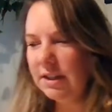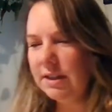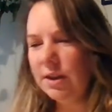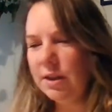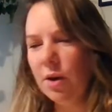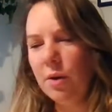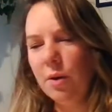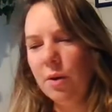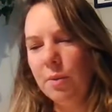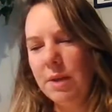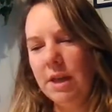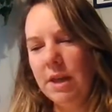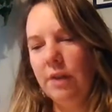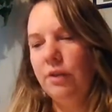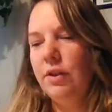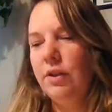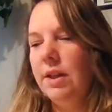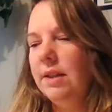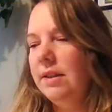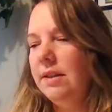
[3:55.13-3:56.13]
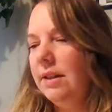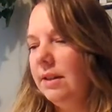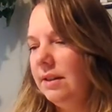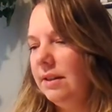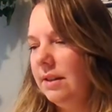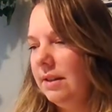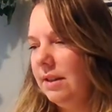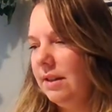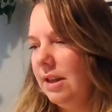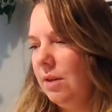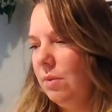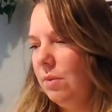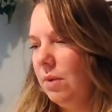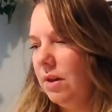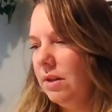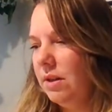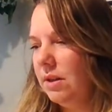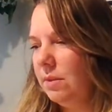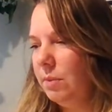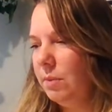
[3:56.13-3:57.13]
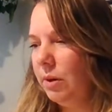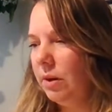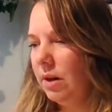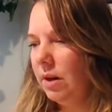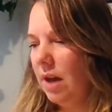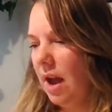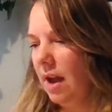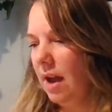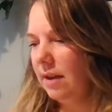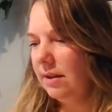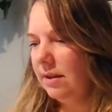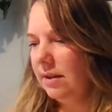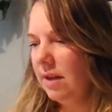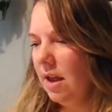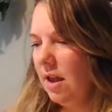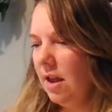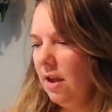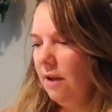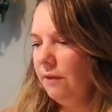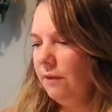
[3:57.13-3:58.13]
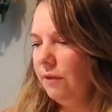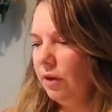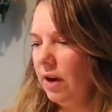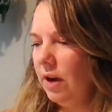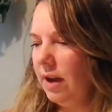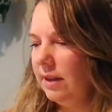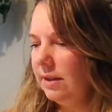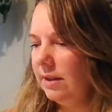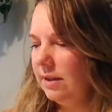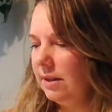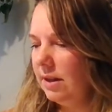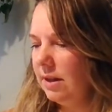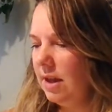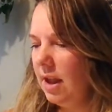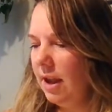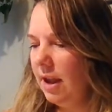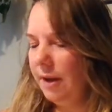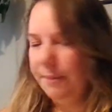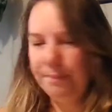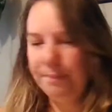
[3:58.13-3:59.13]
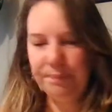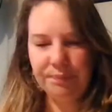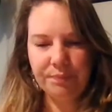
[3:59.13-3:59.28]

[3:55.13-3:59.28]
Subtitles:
So it'll be interesting to see what Spirit has for us today.